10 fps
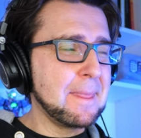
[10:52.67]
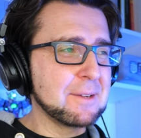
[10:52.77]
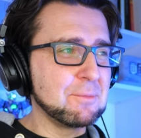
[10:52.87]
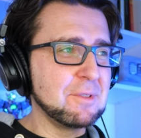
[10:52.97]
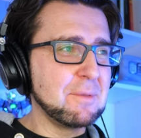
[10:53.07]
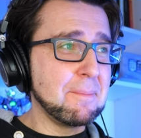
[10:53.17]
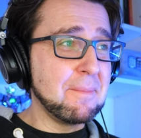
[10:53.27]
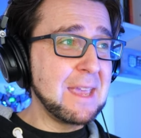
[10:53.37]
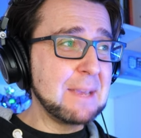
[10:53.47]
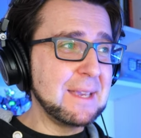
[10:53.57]
that would be
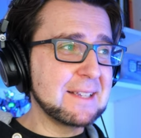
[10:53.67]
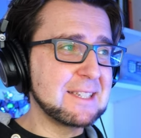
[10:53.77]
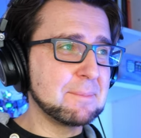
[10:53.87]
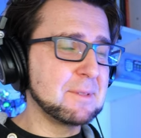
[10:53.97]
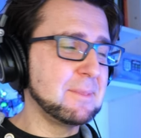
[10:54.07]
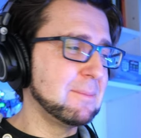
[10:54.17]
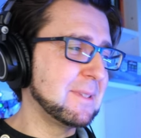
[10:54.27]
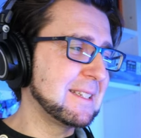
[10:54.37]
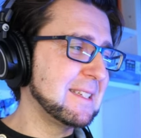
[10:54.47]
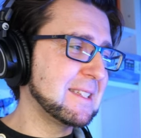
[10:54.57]
maybe acceptable.
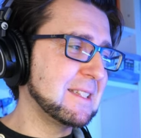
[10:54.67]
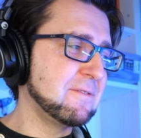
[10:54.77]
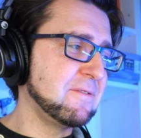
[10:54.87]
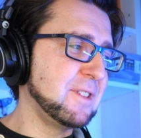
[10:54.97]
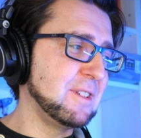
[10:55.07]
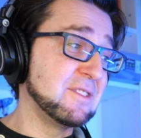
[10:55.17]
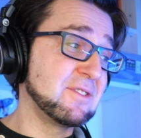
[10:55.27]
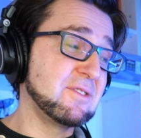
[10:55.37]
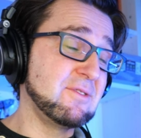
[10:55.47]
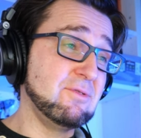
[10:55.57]
But this feels
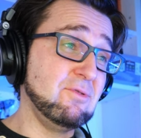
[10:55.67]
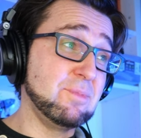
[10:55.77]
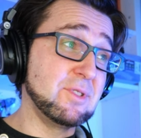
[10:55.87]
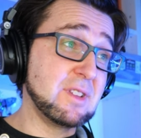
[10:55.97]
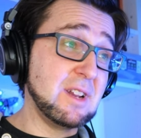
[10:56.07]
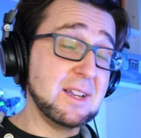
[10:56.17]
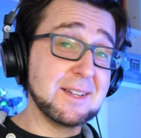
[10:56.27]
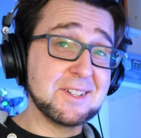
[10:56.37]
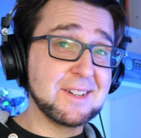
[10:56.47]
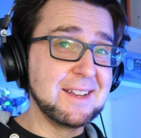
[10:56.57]
super
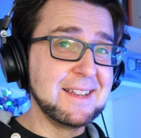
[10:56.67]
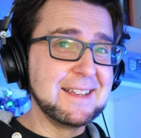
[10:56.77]
sluggish.